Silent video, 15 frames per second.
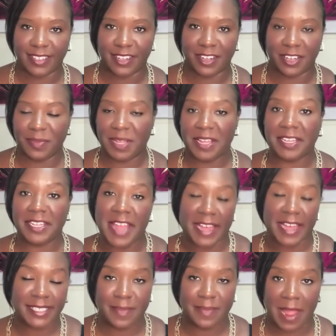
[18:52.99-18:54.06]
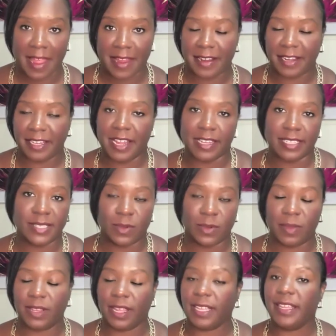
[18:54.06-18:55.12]
You're going to be a yes man, a yes
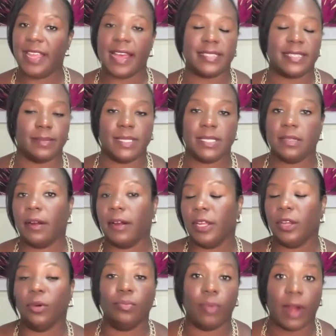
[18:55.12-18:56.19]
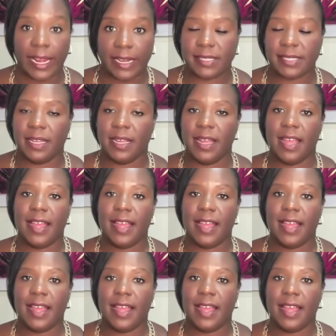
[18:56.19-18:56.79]
woman, like, yes, I'm sorry, you're right,